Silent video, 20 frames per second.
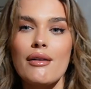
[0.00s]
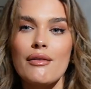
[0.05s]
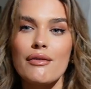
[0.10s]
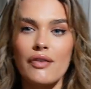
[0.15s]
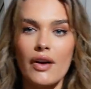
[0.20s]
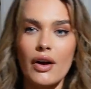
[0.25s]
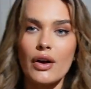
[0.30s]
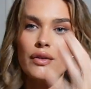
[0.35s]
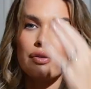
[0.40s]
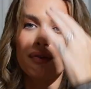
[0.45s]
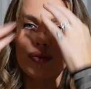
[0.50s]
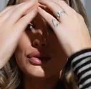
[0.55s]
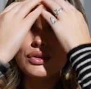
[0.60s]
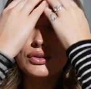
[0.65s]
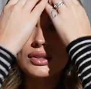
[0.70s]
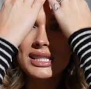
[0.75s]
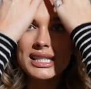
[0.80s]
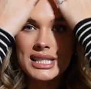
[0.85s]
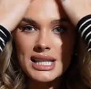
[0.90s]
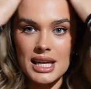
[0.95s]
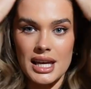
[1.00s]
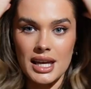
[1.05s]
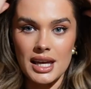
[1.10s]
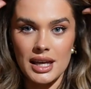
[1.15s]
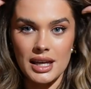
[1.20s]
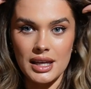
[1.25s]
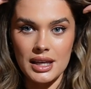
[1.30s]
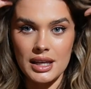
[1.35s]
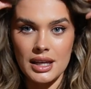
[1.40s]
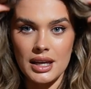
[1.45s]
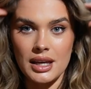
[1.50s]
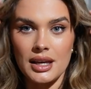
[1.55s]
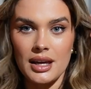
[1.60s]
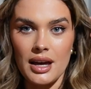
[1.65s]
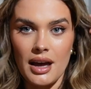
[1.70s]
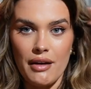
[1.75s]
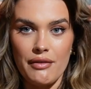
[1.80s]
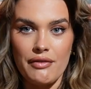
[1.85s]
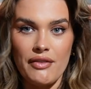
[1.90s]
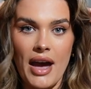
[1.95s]
Farrah Fawcett
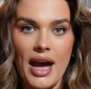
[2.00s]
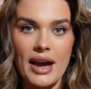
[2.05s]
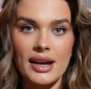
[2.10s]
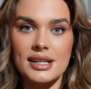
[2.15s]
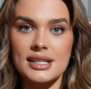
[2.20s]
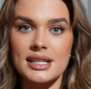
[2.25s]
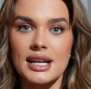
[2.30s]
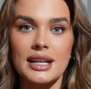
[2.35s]
effect.